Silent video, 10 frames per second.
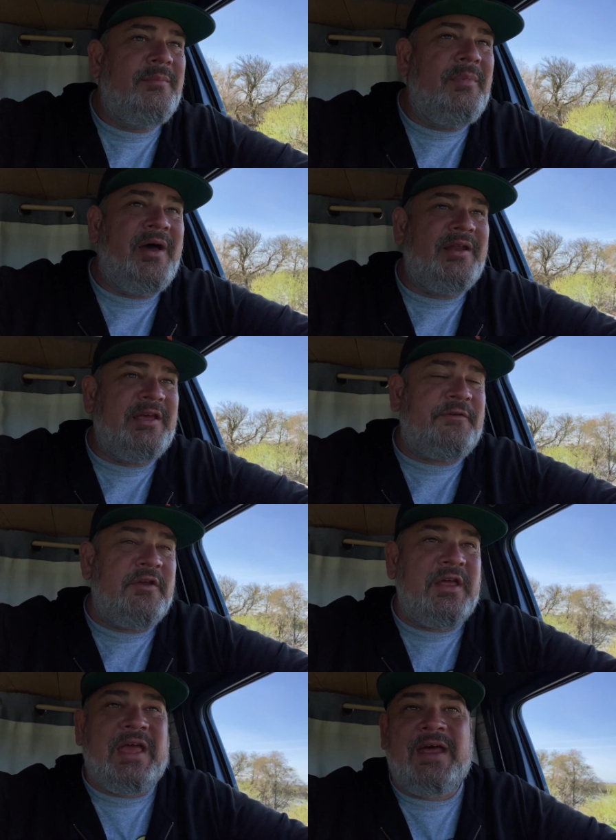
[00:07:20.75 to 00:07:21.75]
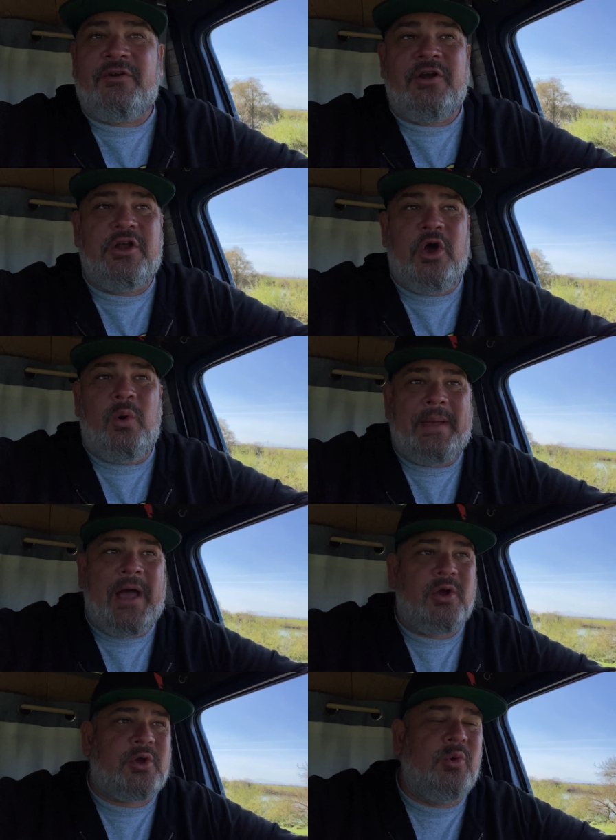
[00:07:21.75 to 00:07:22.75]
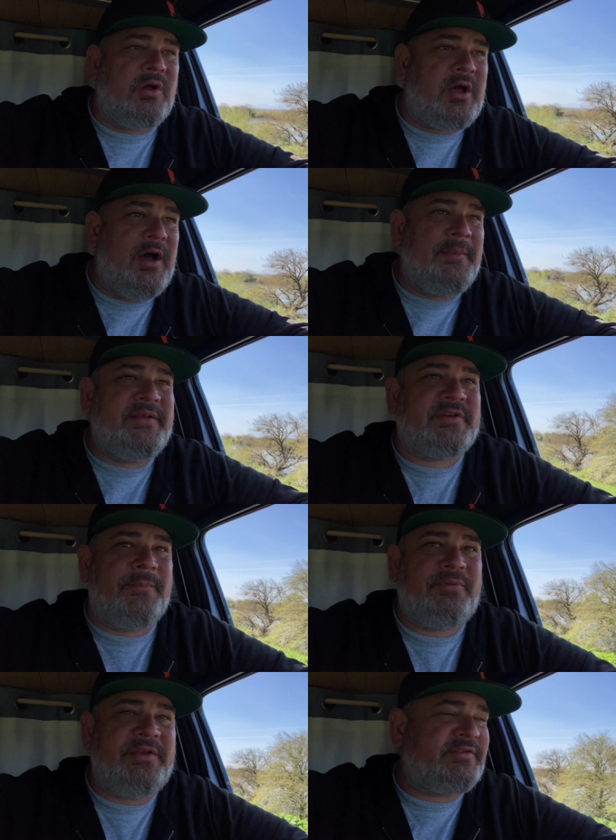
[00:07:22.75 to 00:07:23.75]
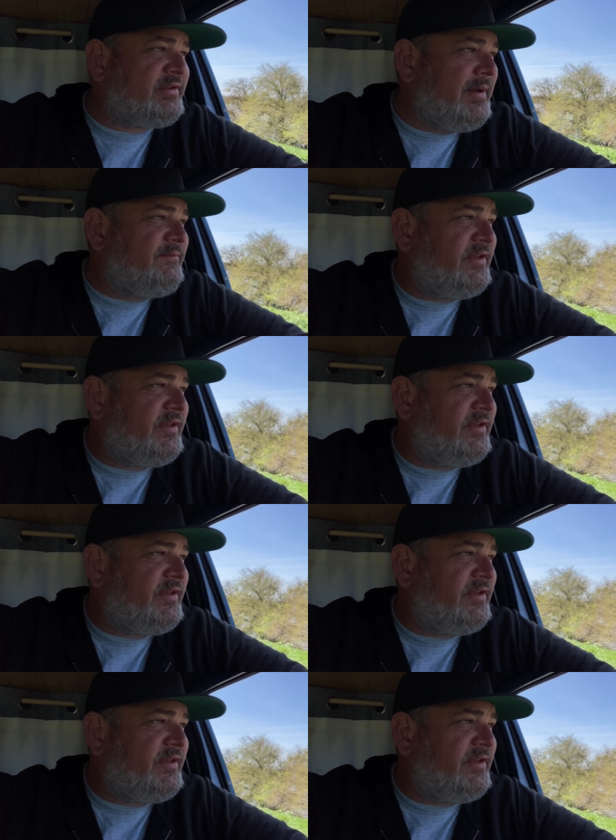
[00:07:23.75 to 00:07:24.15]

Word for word: But if you ever know about cool comments on places I'm